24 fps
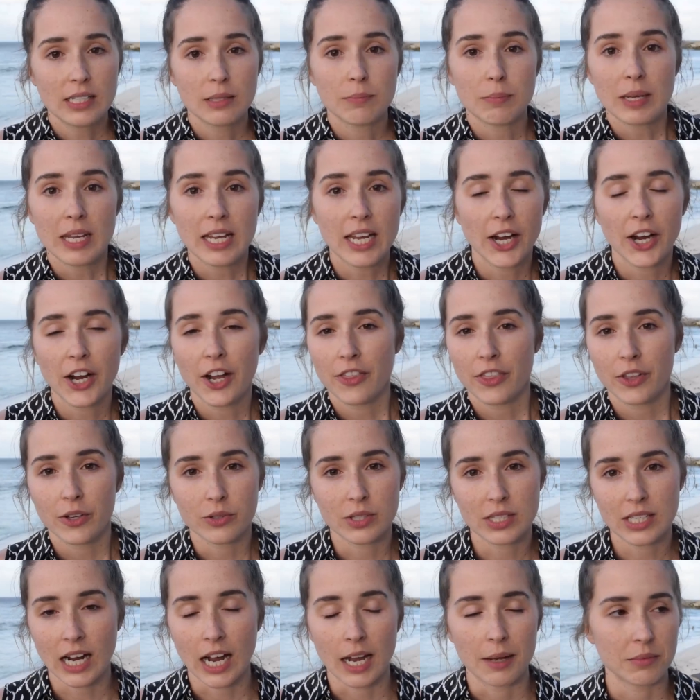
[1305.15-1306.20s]
to be here at
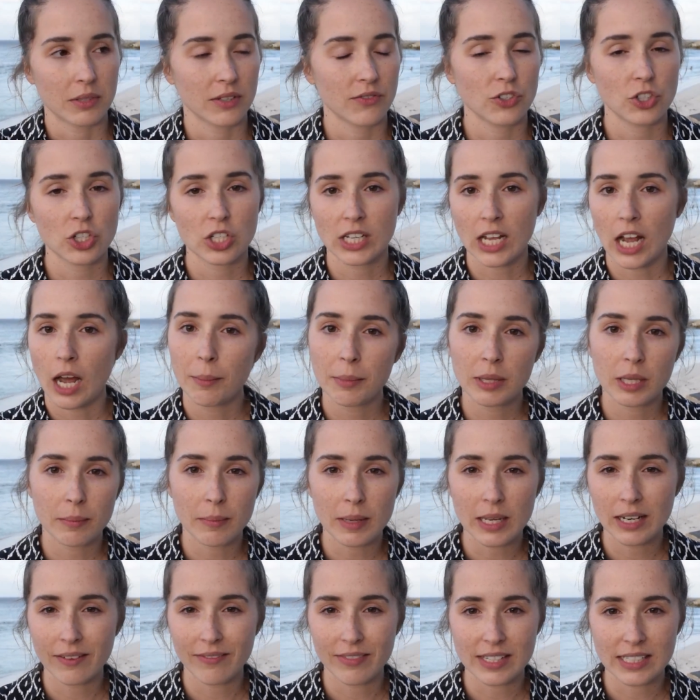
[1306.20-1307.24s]
those times. If you just come in the
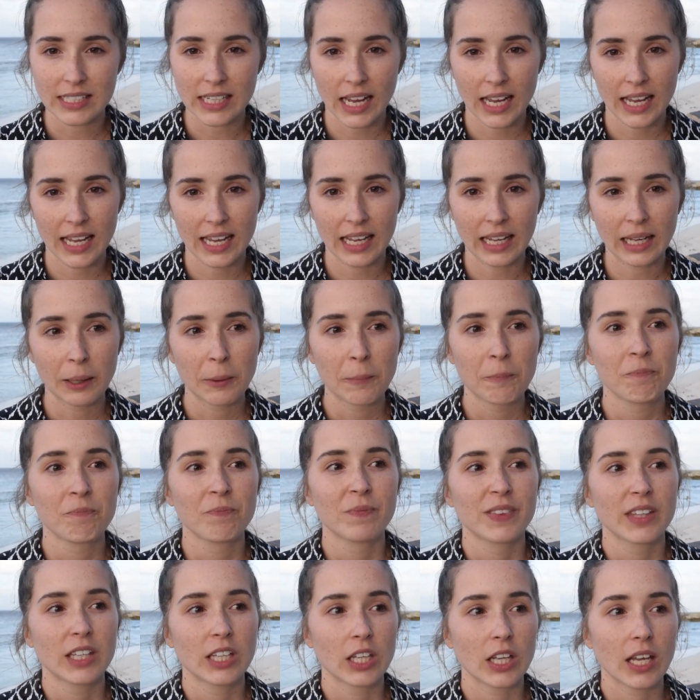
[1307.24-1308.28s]
meat of the day,
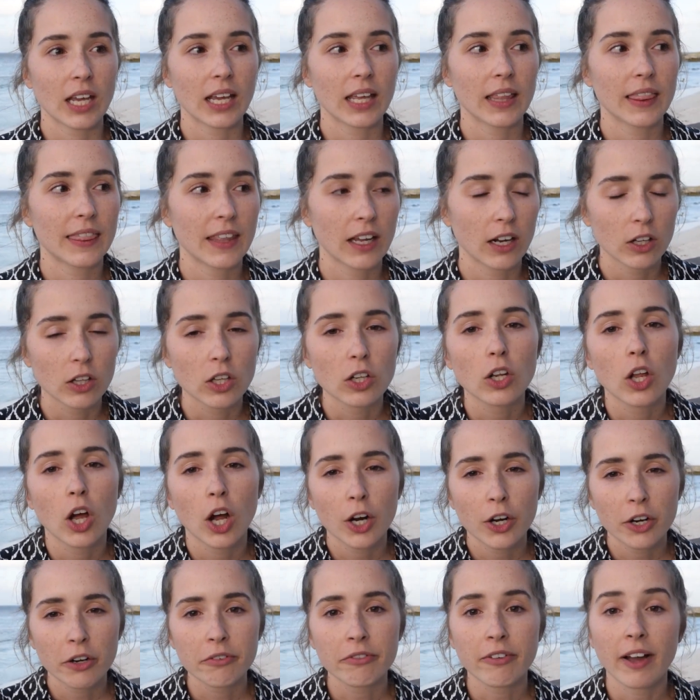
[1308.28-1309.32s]
they're a little
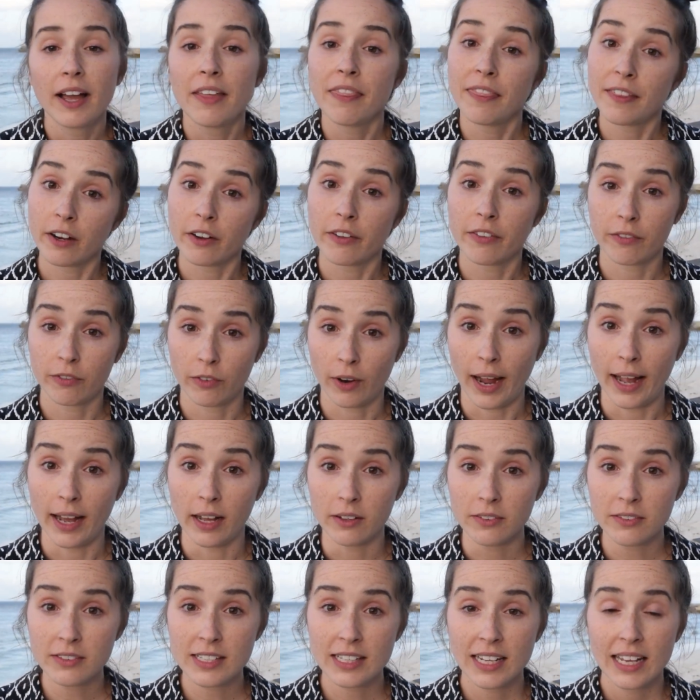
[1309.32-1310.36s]
harder to find. They're
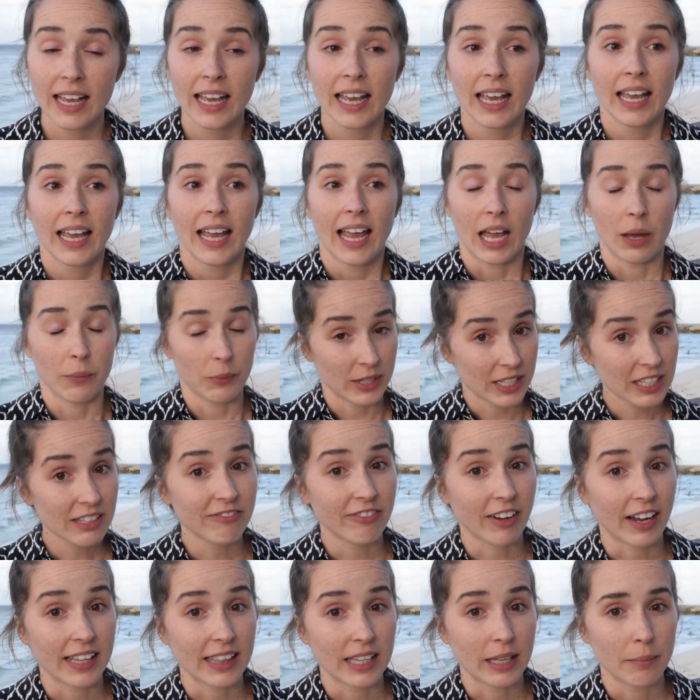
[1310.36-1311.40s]
round, and we did
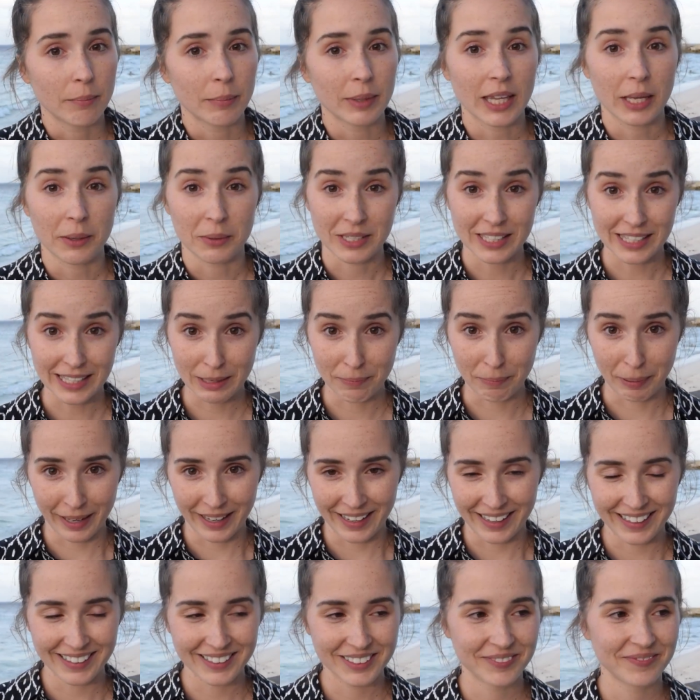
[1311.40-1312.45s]
find them, but they were sleeping.
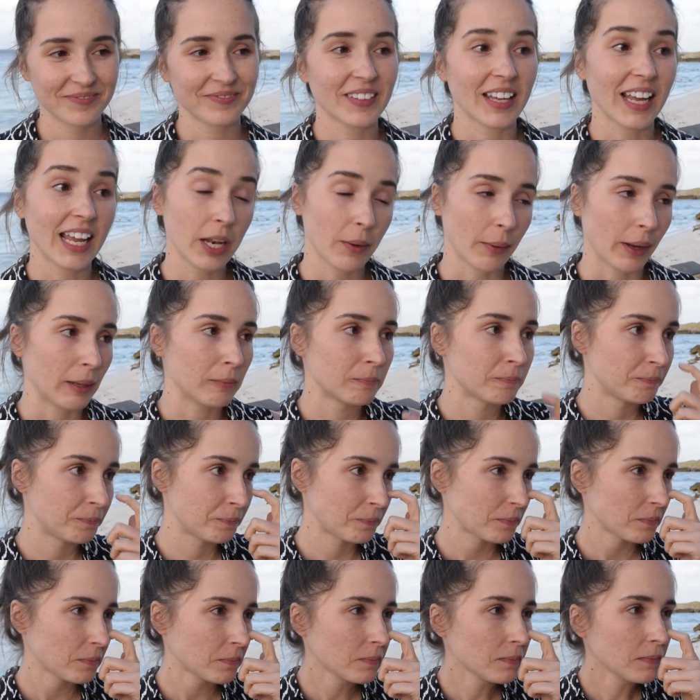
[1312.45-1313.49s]
Anyway,
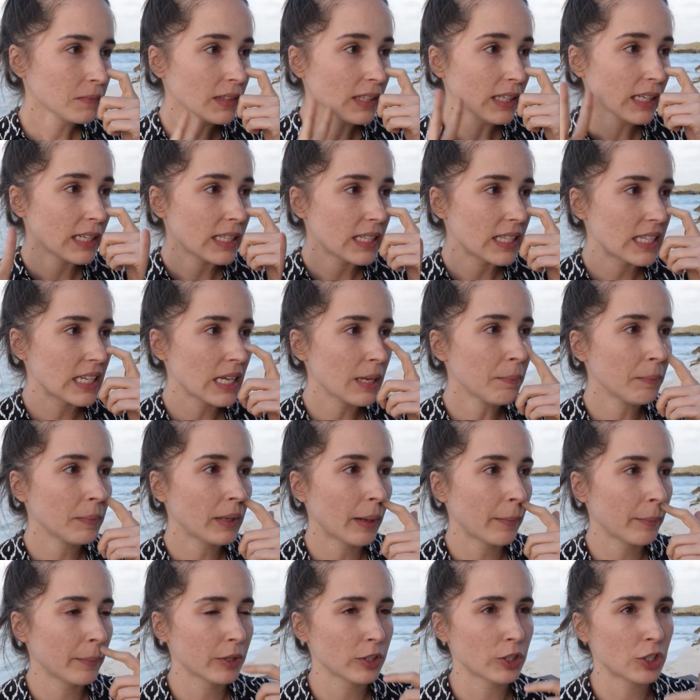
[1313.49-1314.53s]
tip
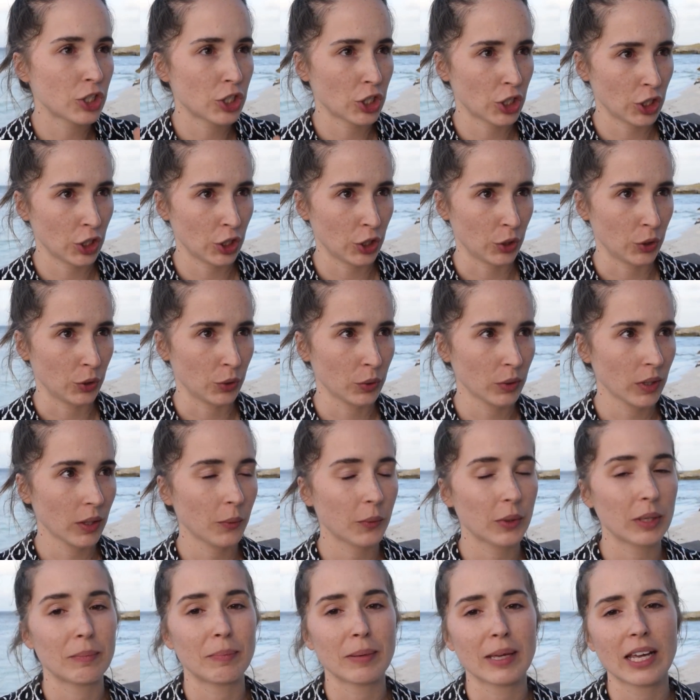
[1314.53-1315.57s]
number 2
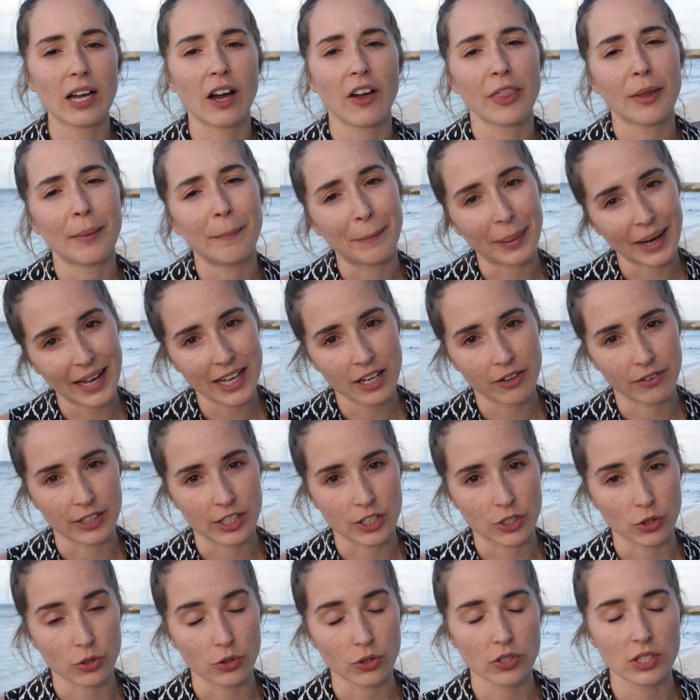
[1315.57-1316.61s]
would be on the bike
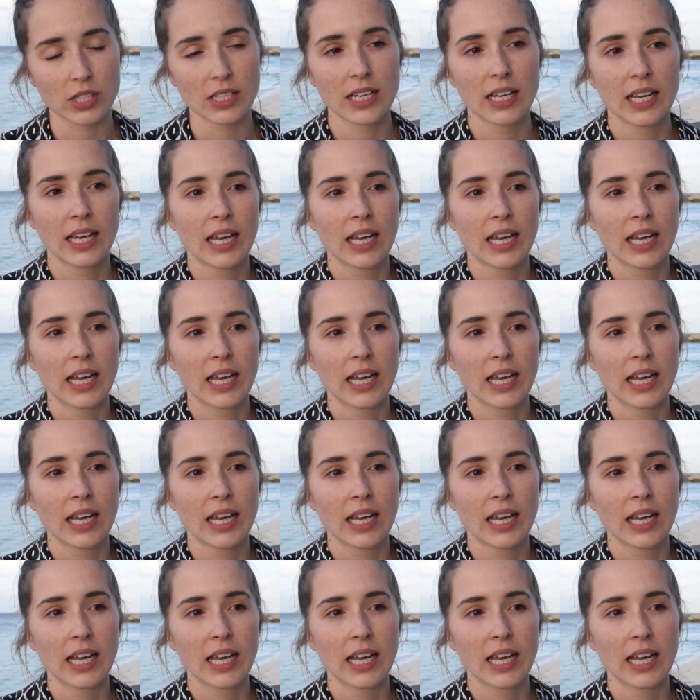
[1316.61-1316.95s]
rentals.